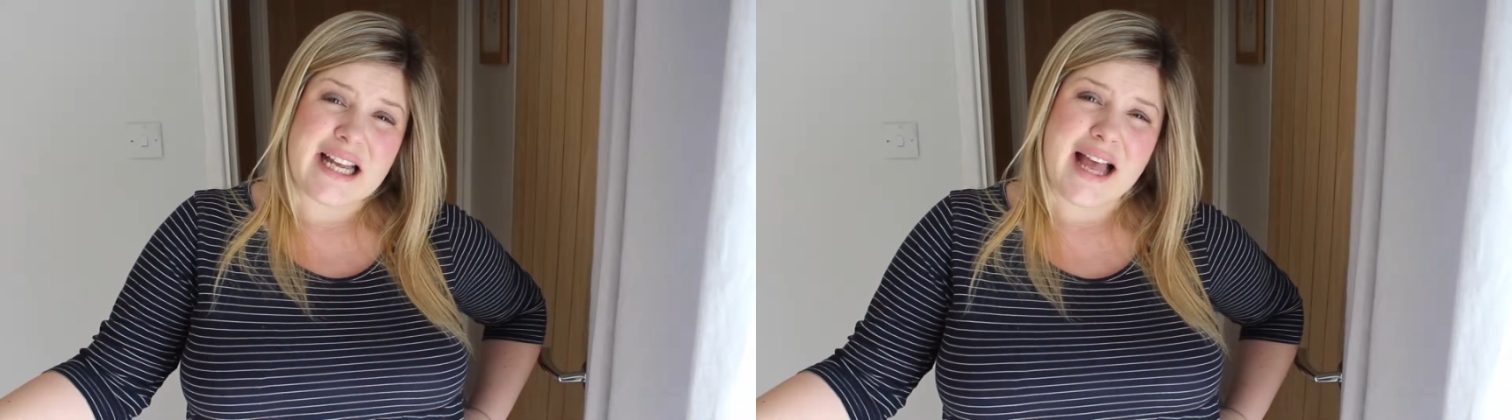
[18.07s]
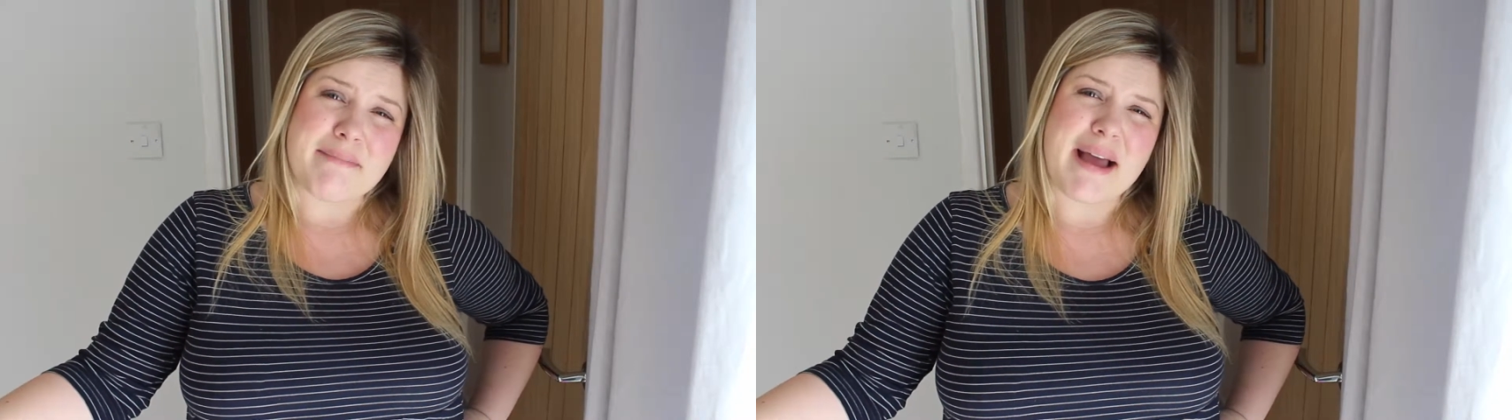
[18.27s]

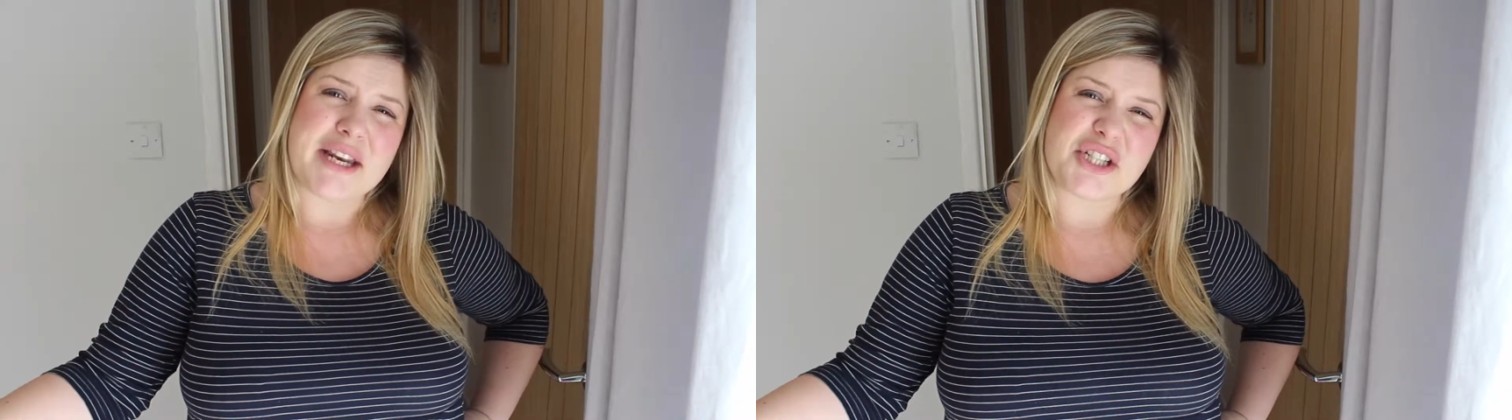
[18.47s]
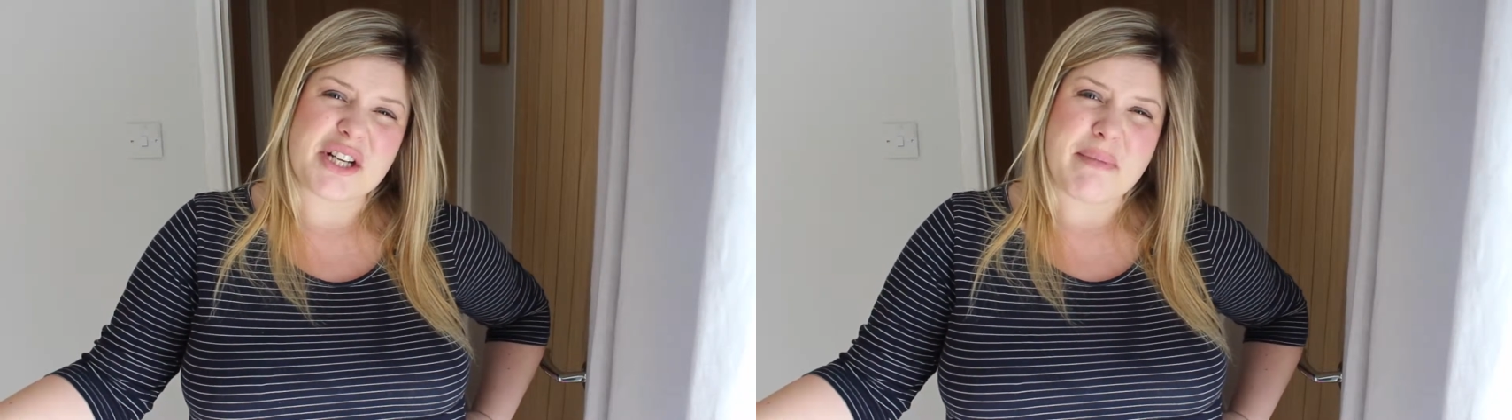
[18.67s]
I'm
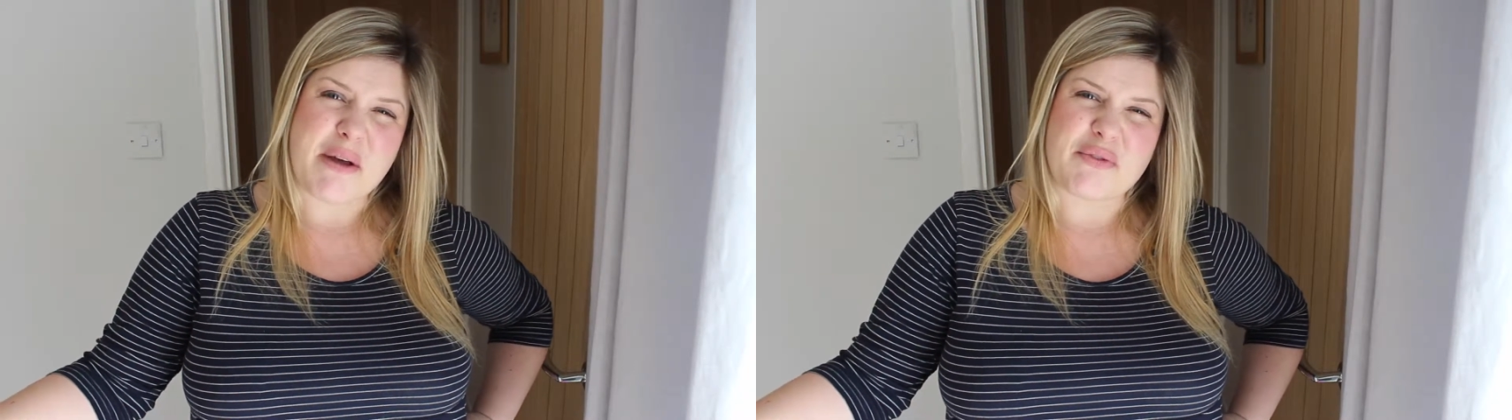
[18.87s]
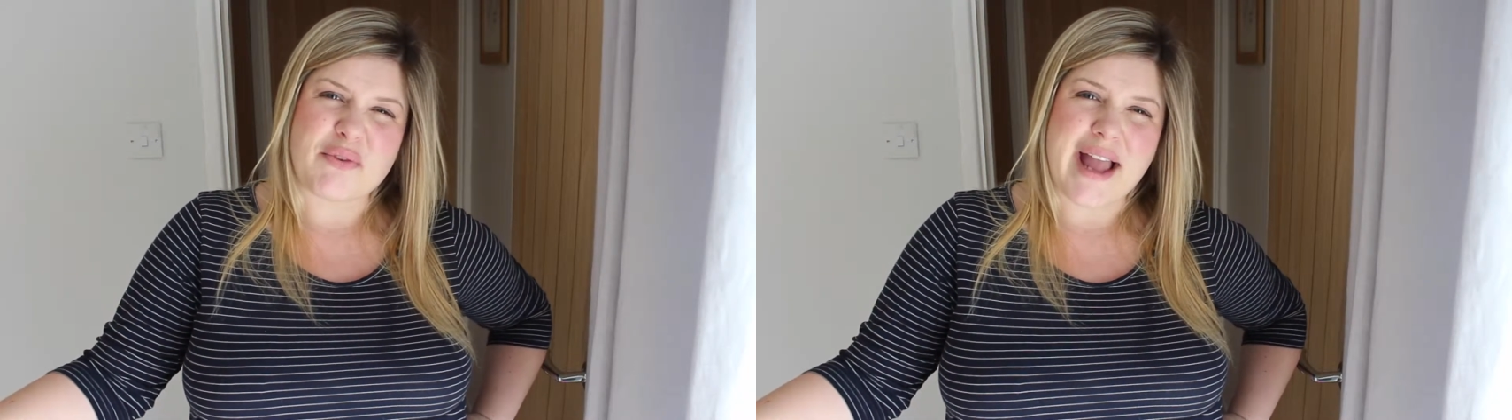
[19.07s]
managing
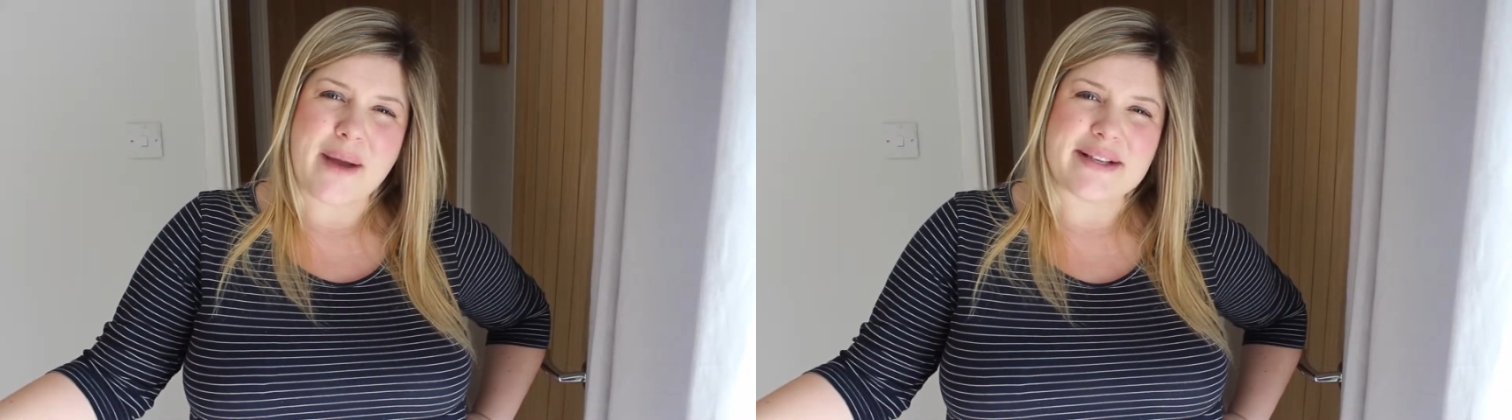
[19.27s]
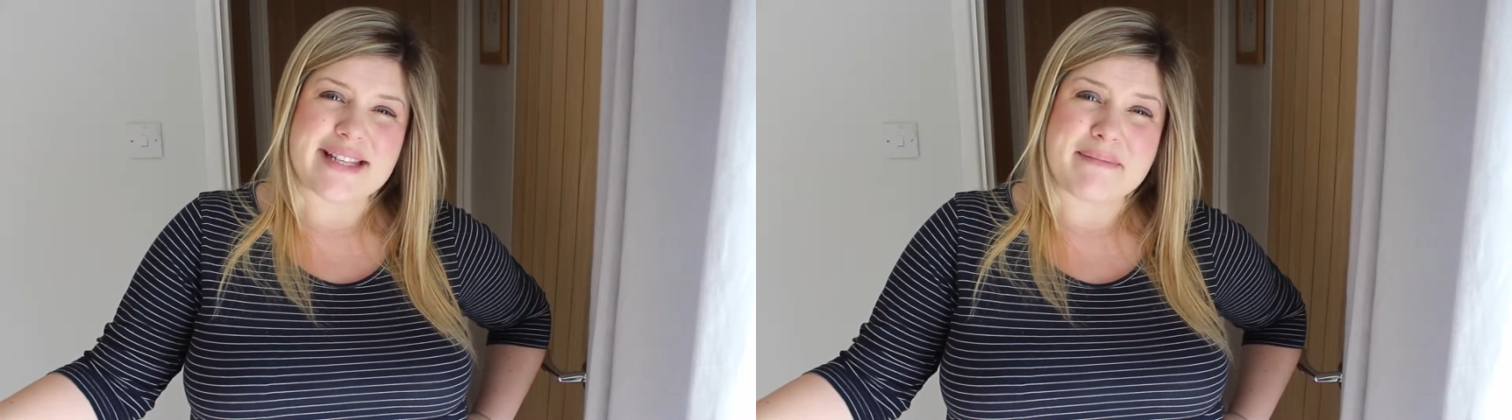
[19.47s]
about 3
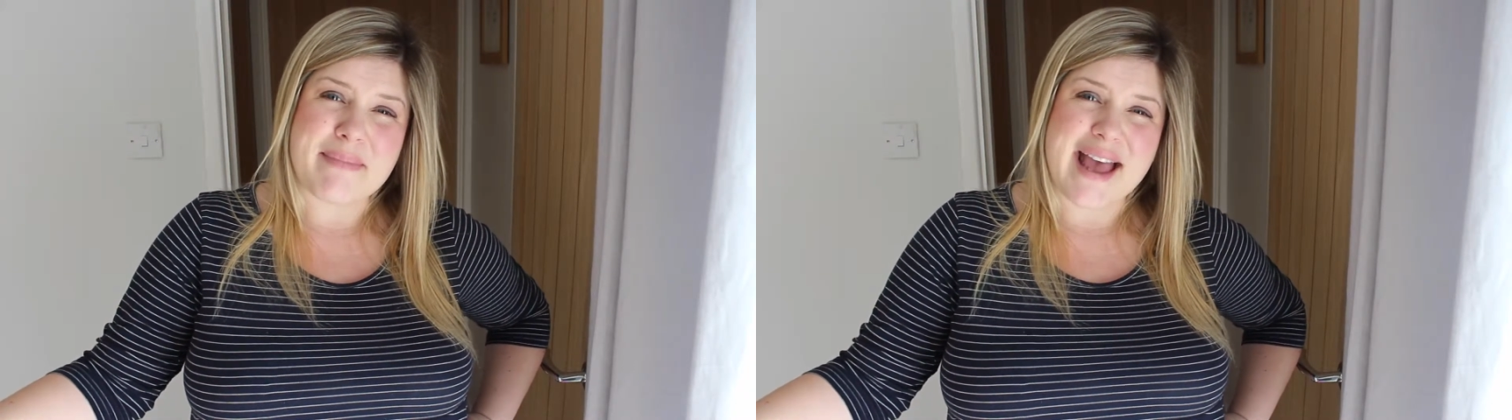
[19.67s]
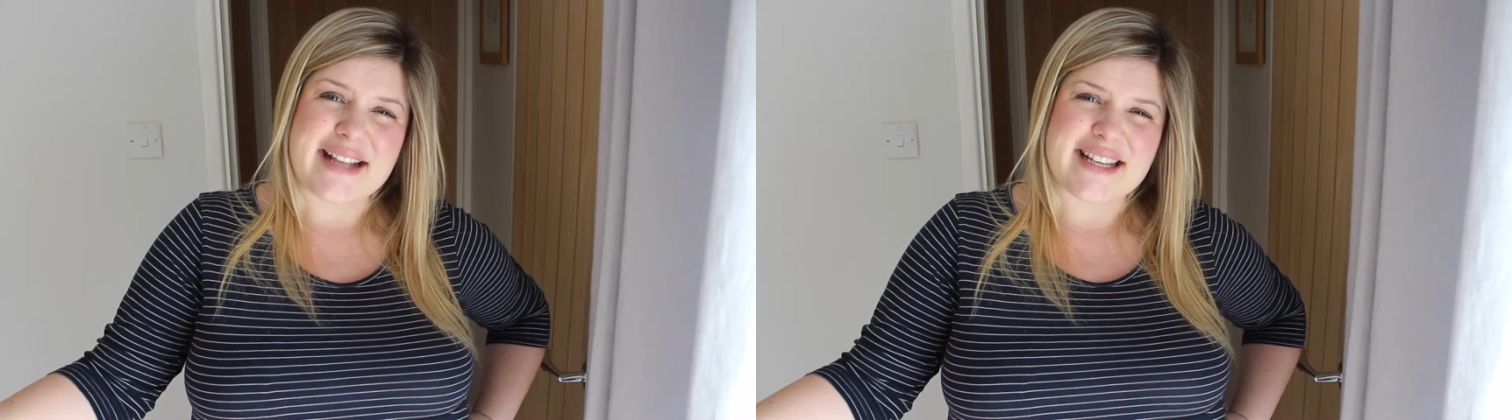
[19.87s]
hours in
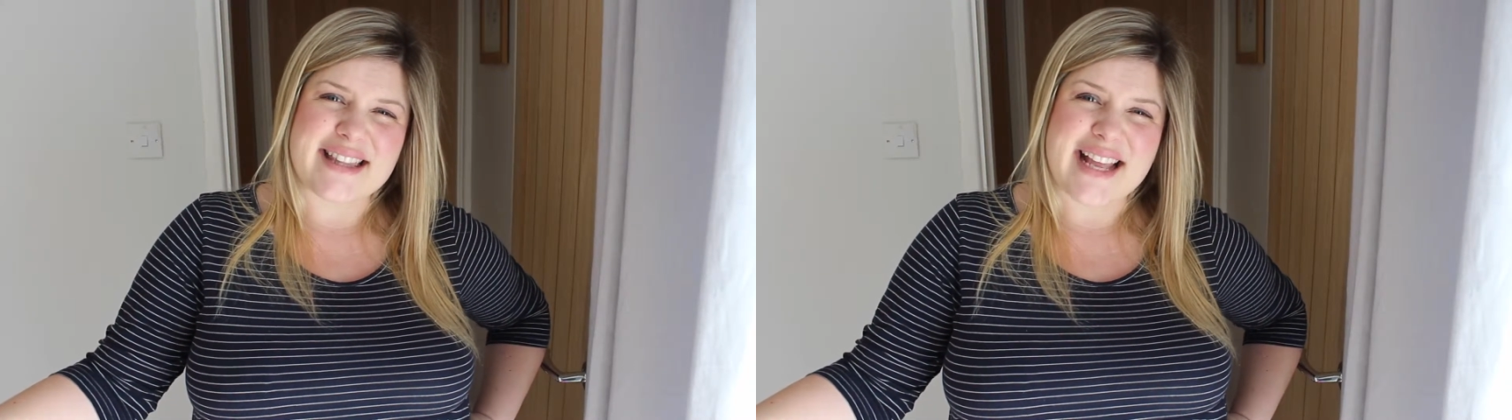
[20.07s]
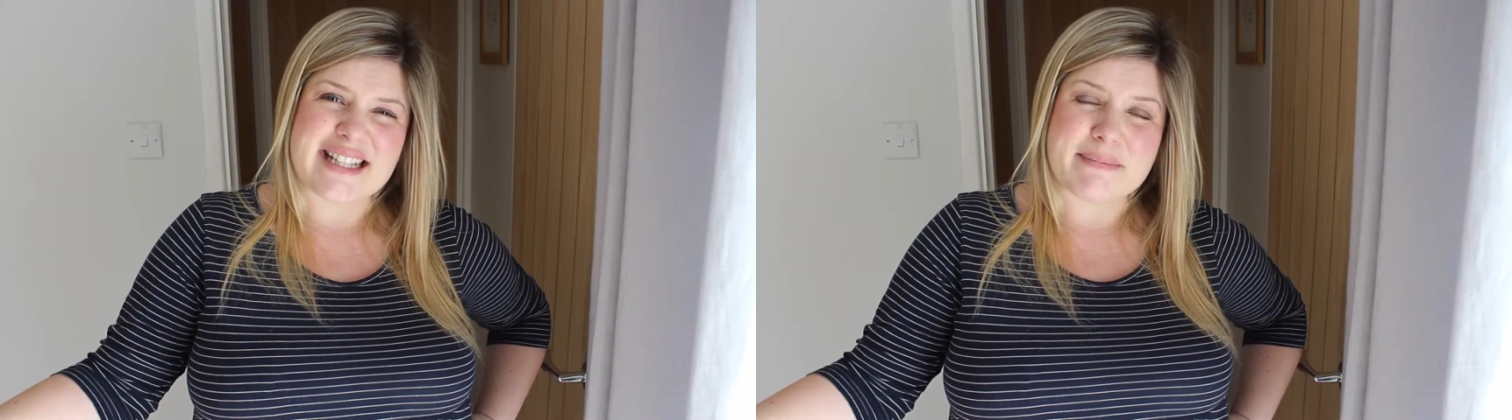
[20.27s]
bed and then